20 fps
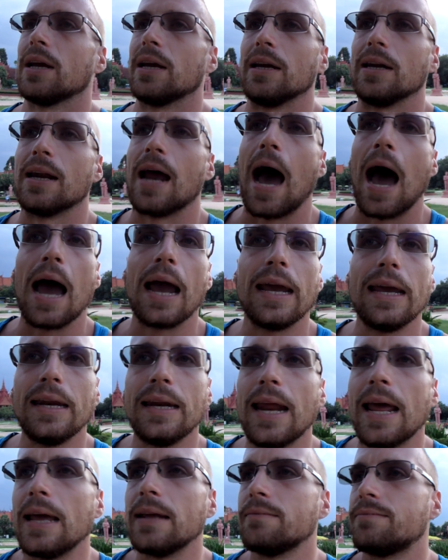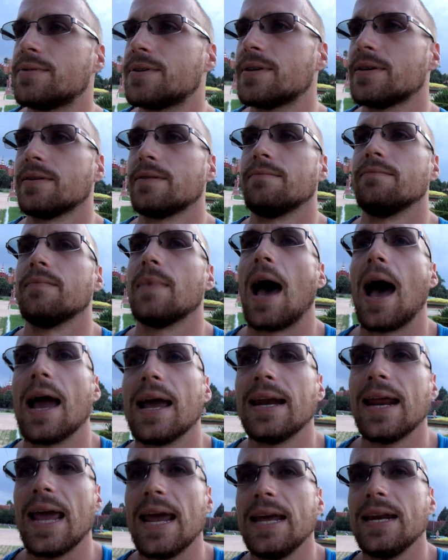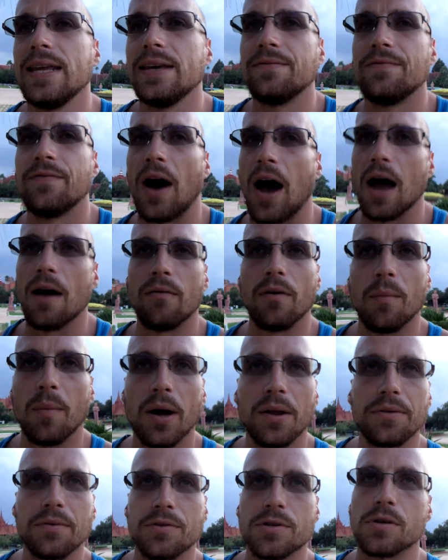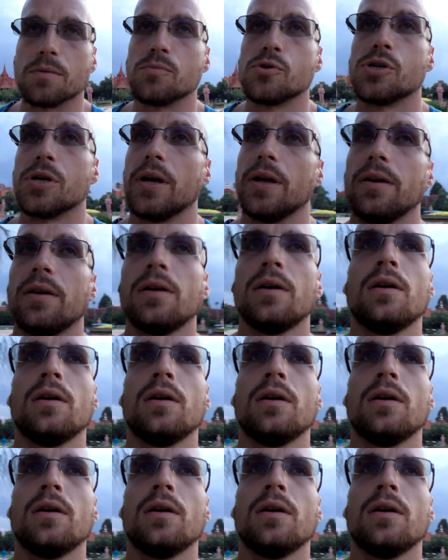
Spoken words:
$985 a month or some shit.